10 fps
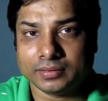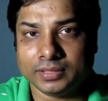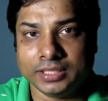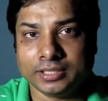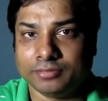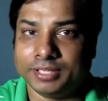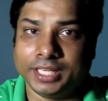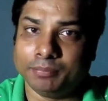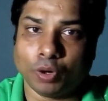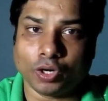These are very
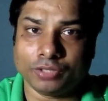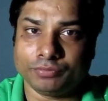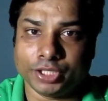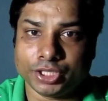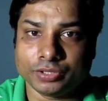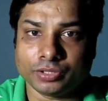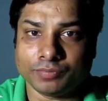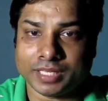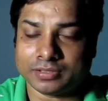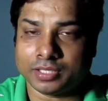important features
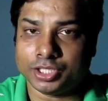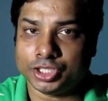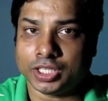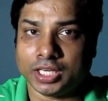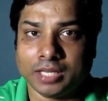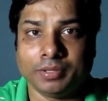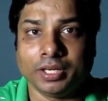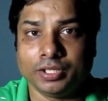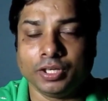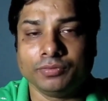of National Digital
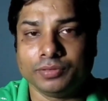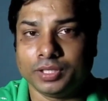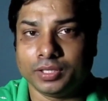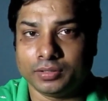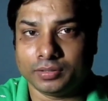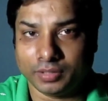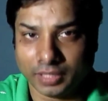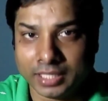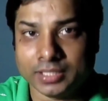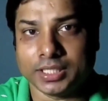Library of
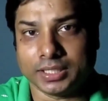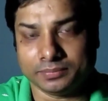India.